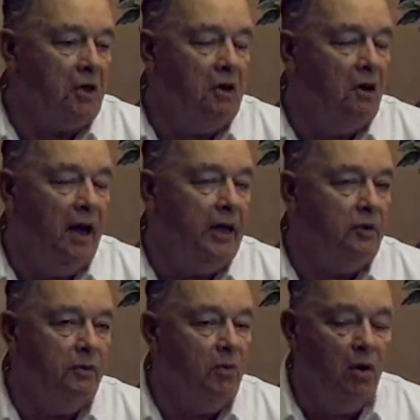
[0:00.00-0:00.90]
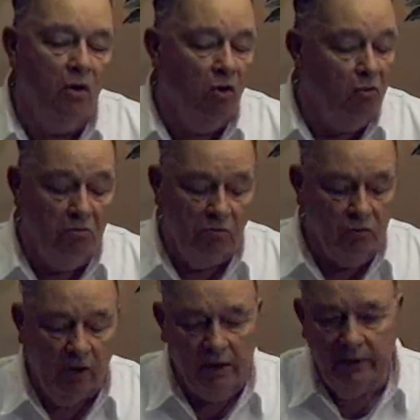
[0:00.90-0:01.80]
cards from home,
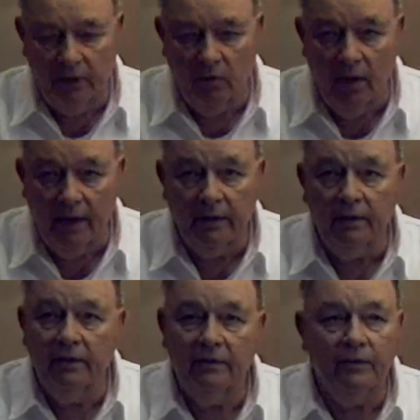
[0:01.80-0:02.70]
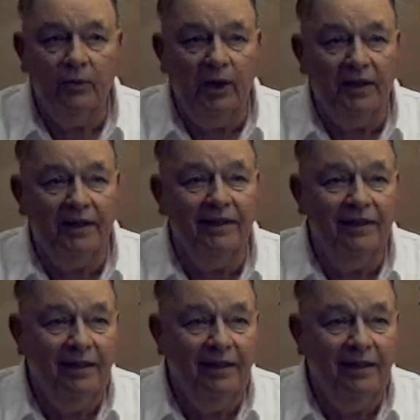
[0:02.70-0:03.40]
whatever you wanted, really.